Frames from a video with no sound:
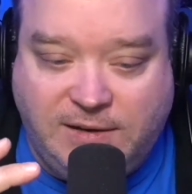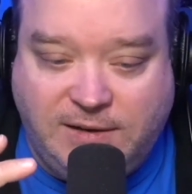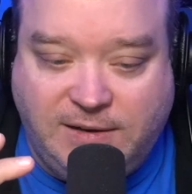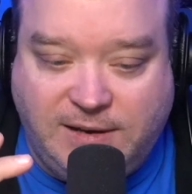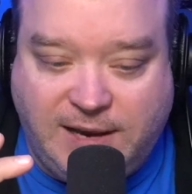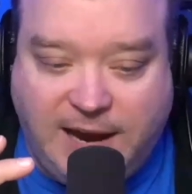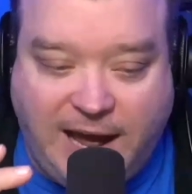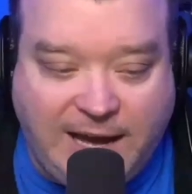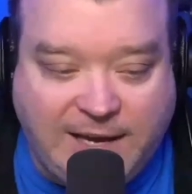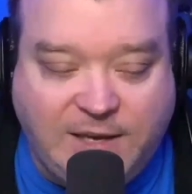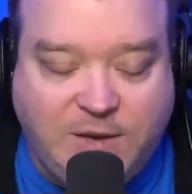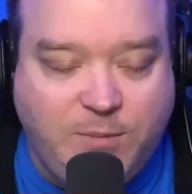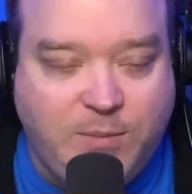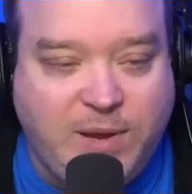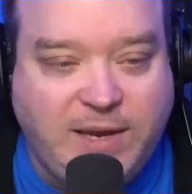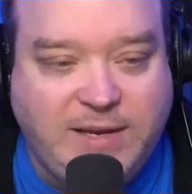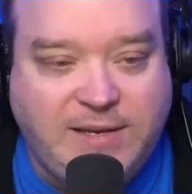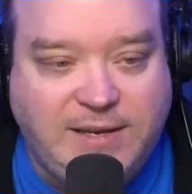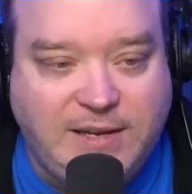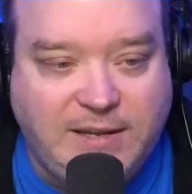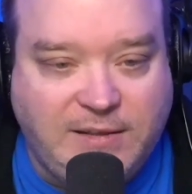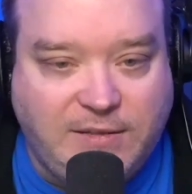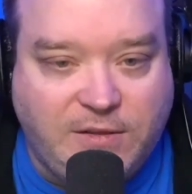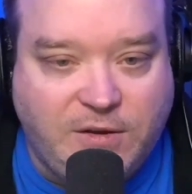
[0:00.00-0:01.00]

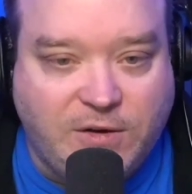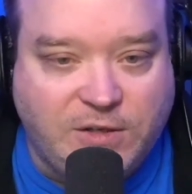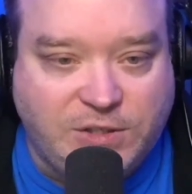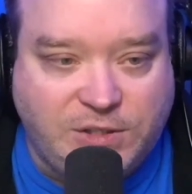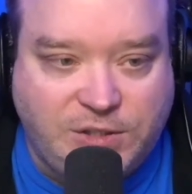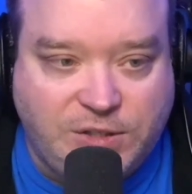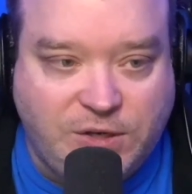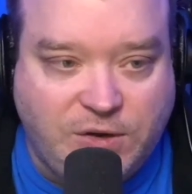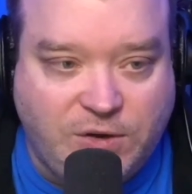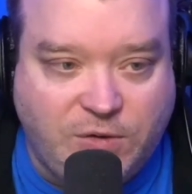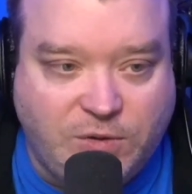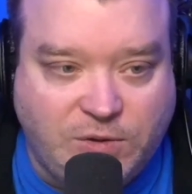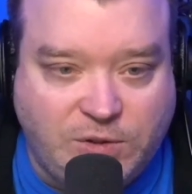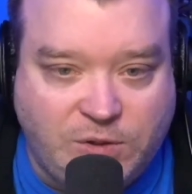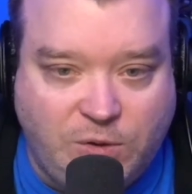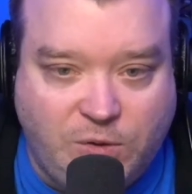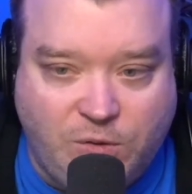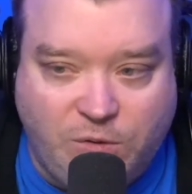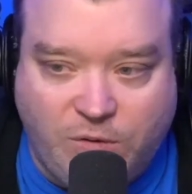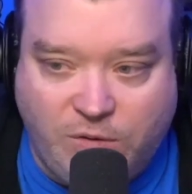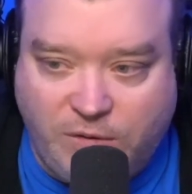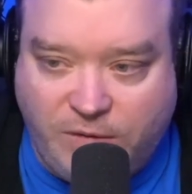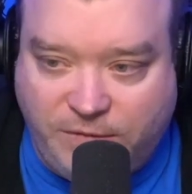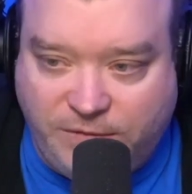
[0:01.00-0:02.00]
documenting their shows
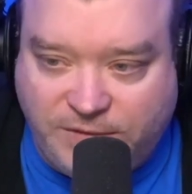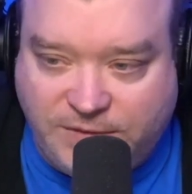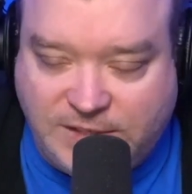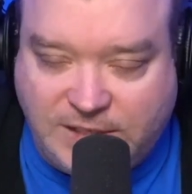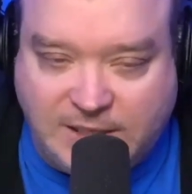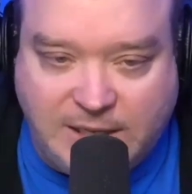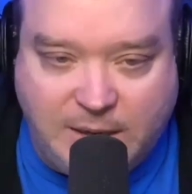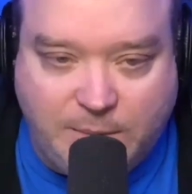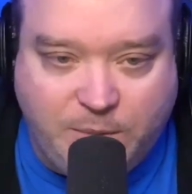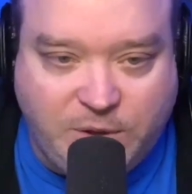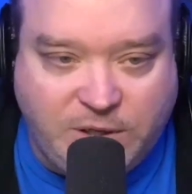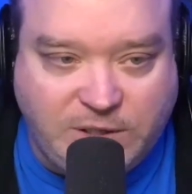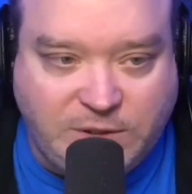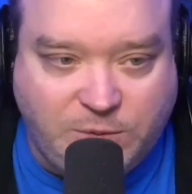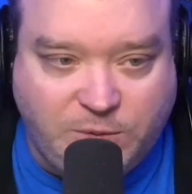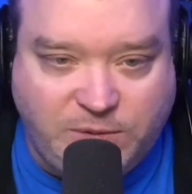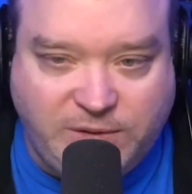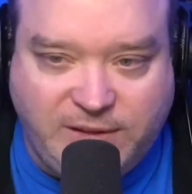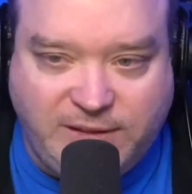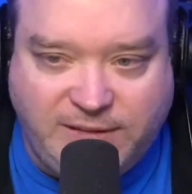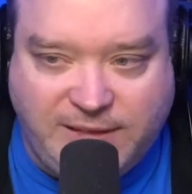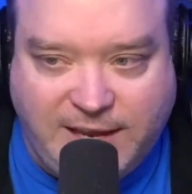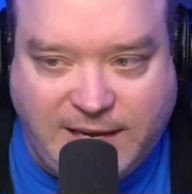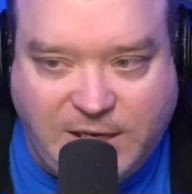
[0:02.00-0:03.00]
or if celebrities were in
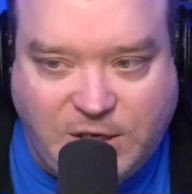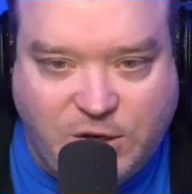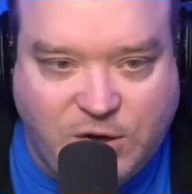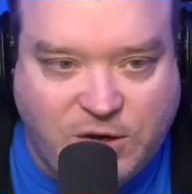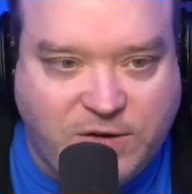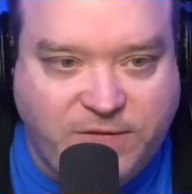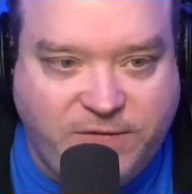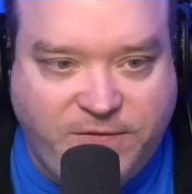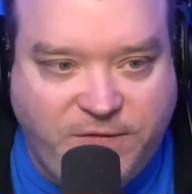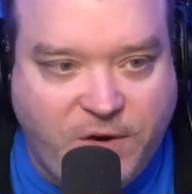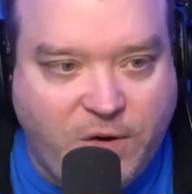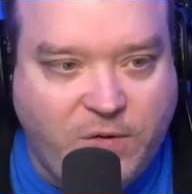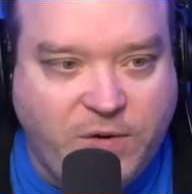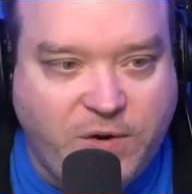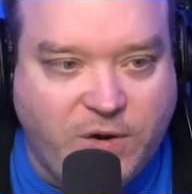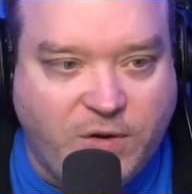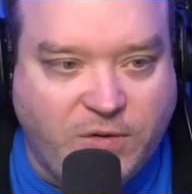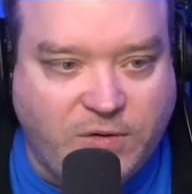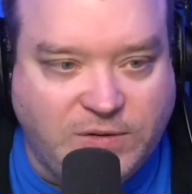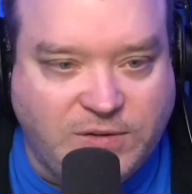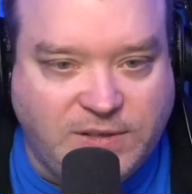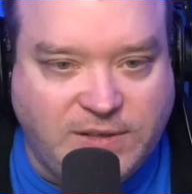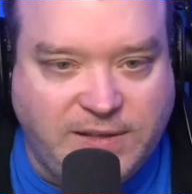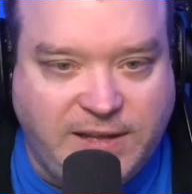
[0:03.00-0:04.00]
there they took
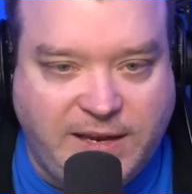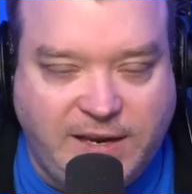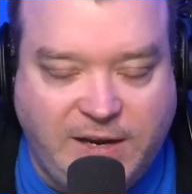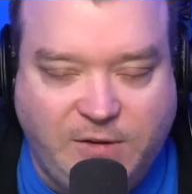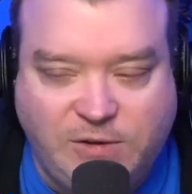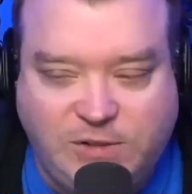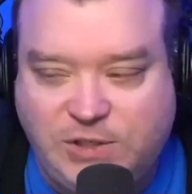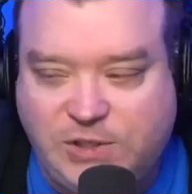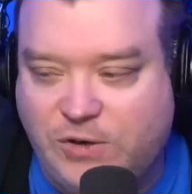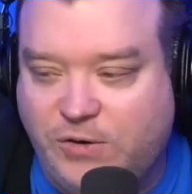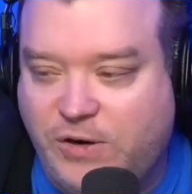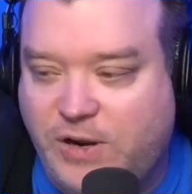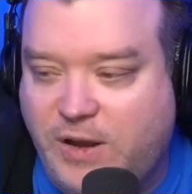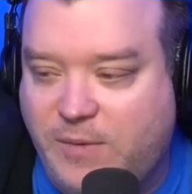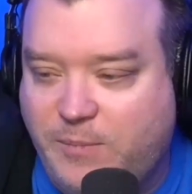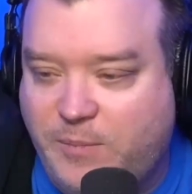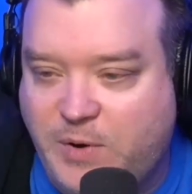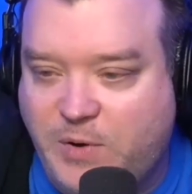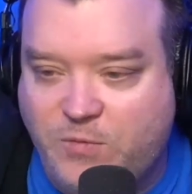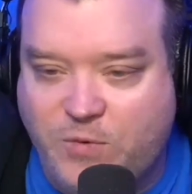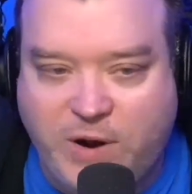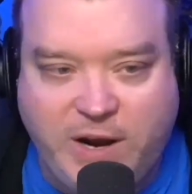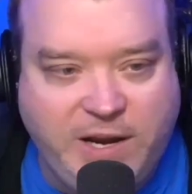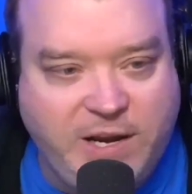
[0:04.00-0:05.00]
photos and then it showed up
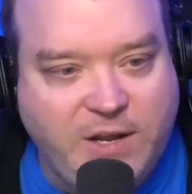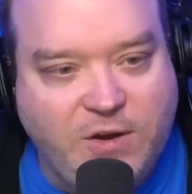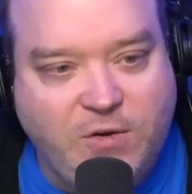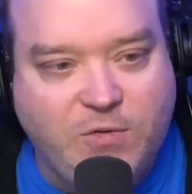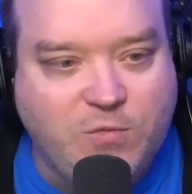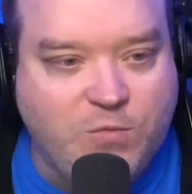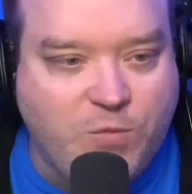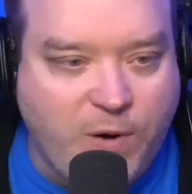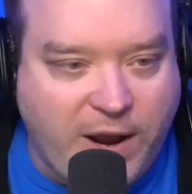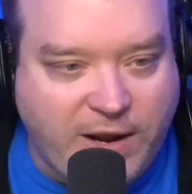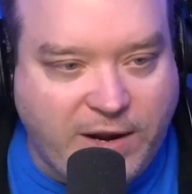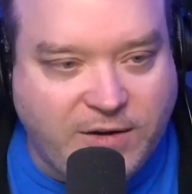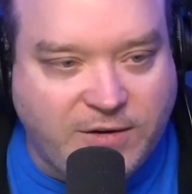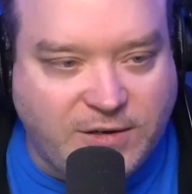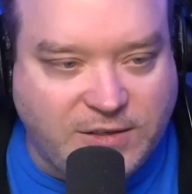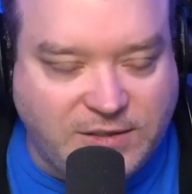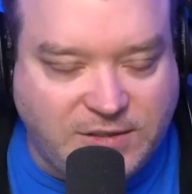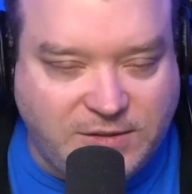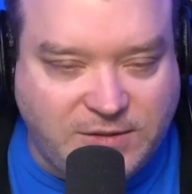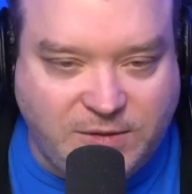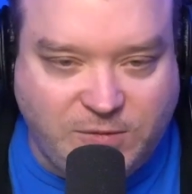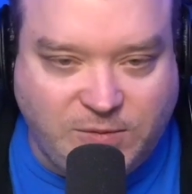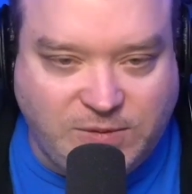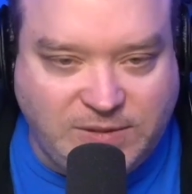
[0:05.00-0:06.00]
in radio and
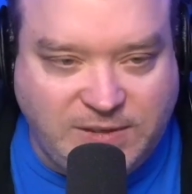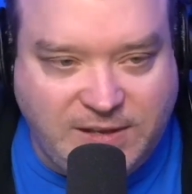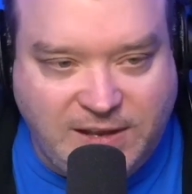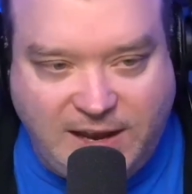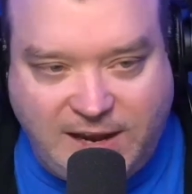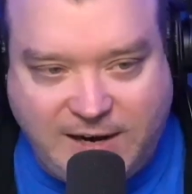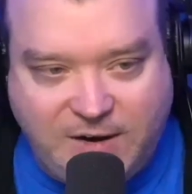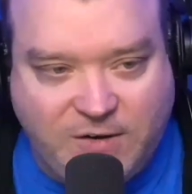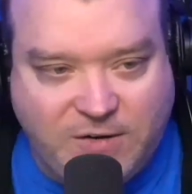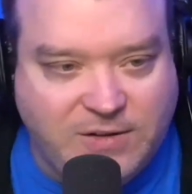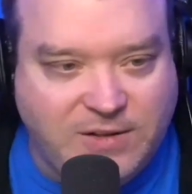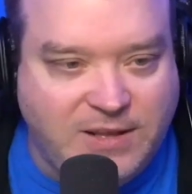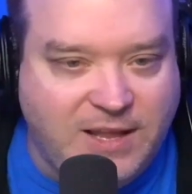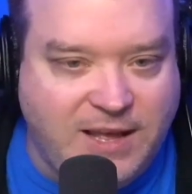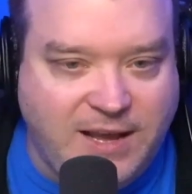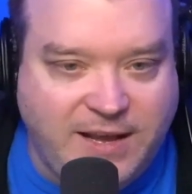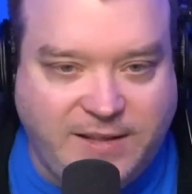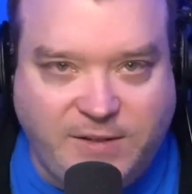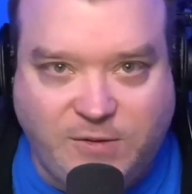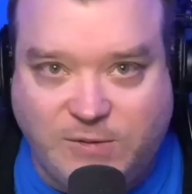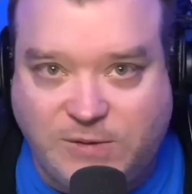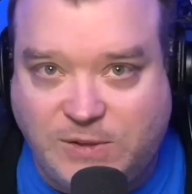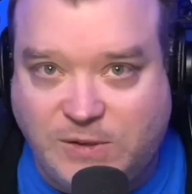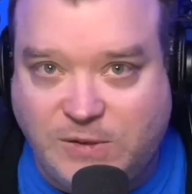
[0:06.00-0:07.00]
records it was not
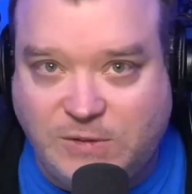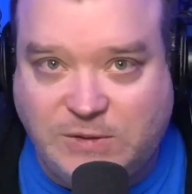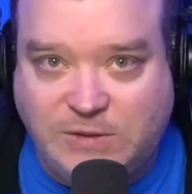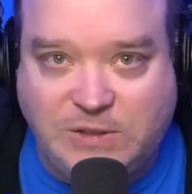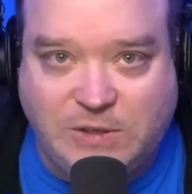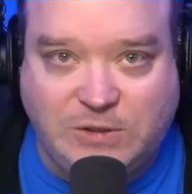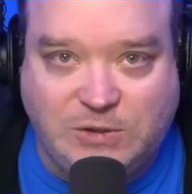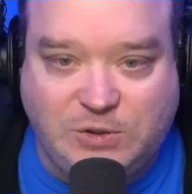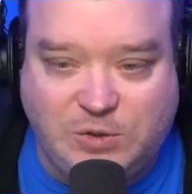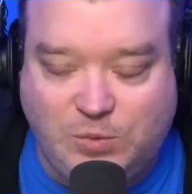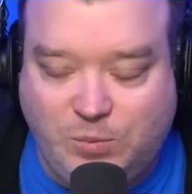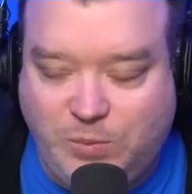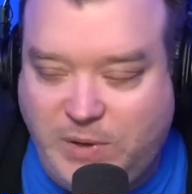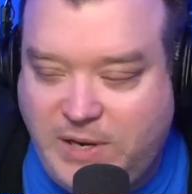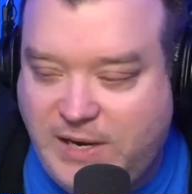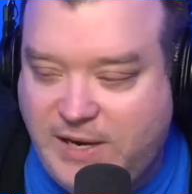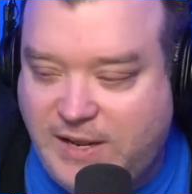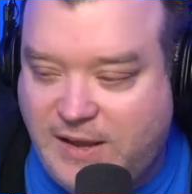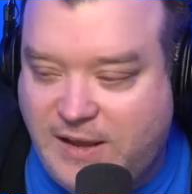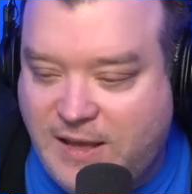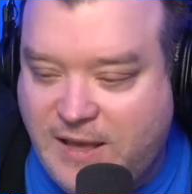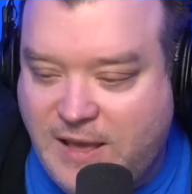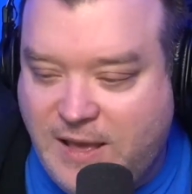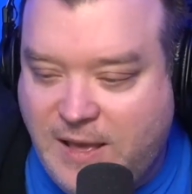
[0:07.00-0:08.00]
online there was no social
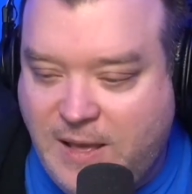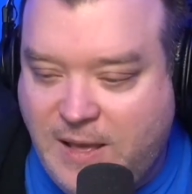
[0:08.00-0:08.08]
media